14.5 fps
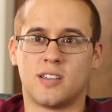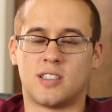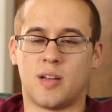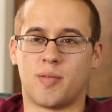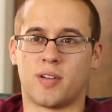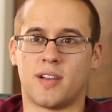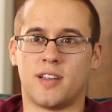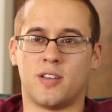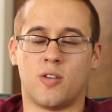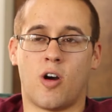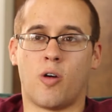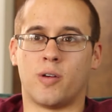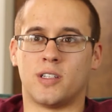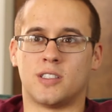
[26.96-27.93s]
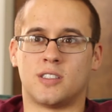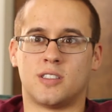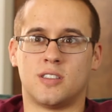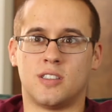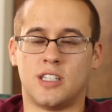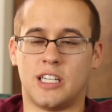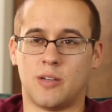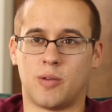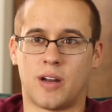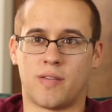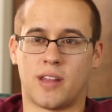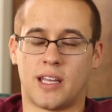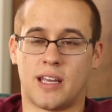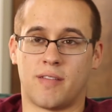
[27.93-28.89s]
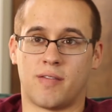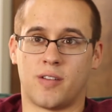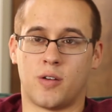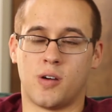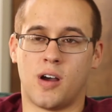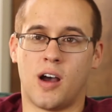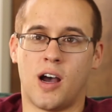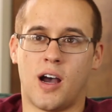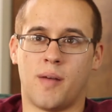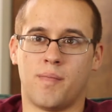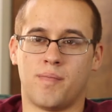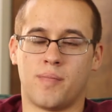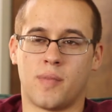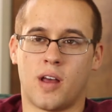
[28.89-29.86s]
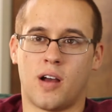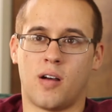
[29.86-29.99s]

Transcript: typically, you always eat whatever they give you um,